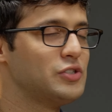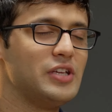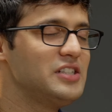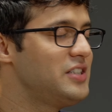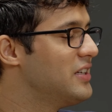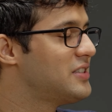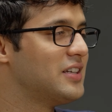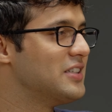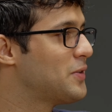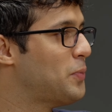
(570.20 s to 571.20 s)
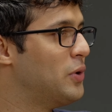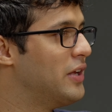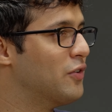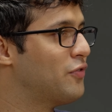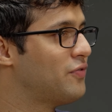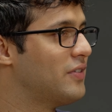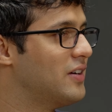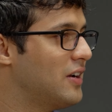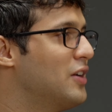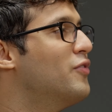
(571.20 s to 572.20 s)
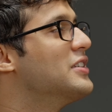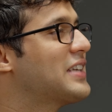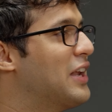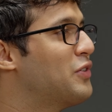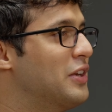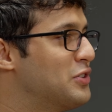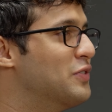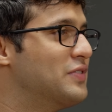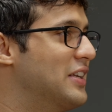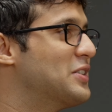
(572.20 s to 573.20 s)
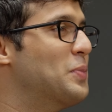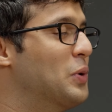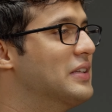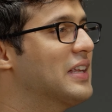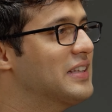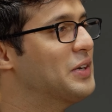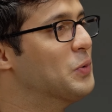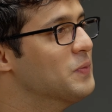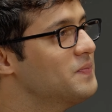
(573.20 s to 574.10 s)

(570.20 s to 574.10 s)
So essentially it's a risk pooling of, a reverse calculation of the risk pooling that they do.